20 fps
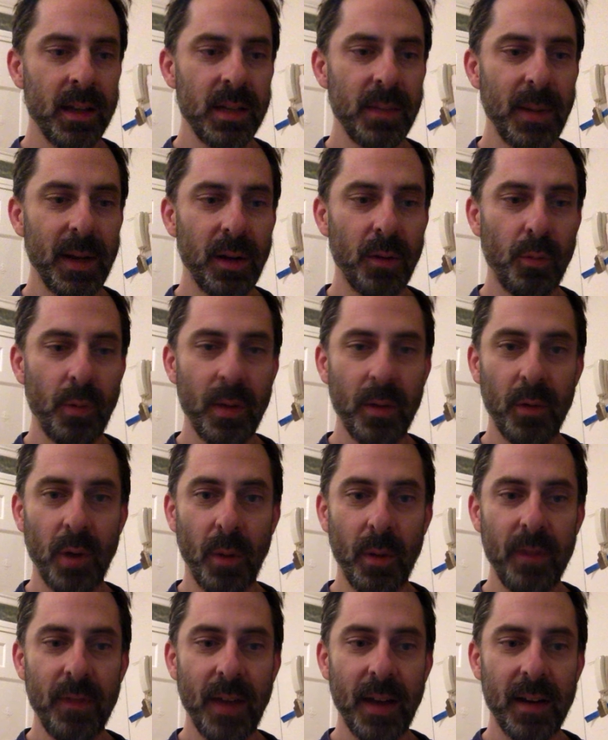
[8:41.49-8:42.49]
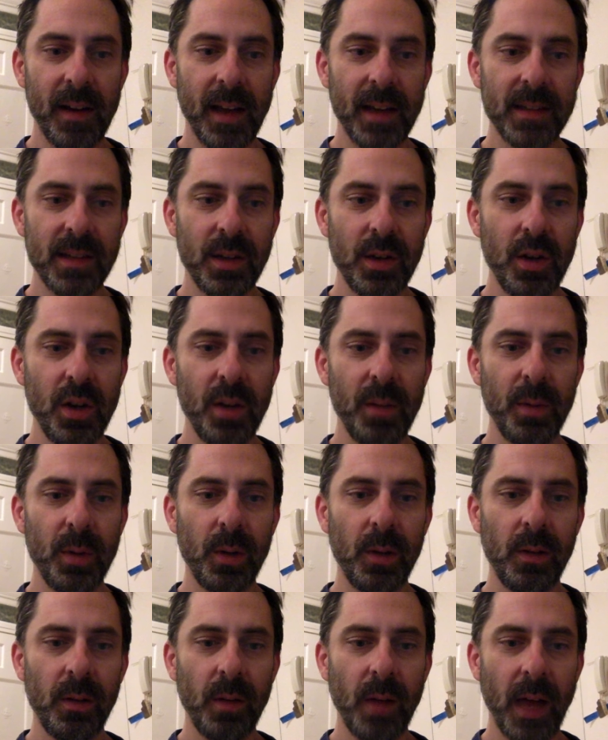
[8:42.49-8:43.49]
depending on whether or not we found an
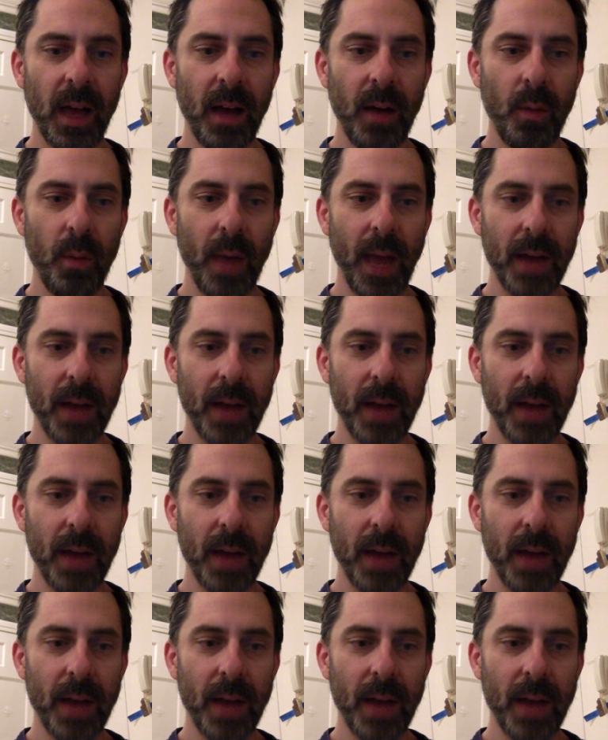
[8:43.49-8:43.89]
executable,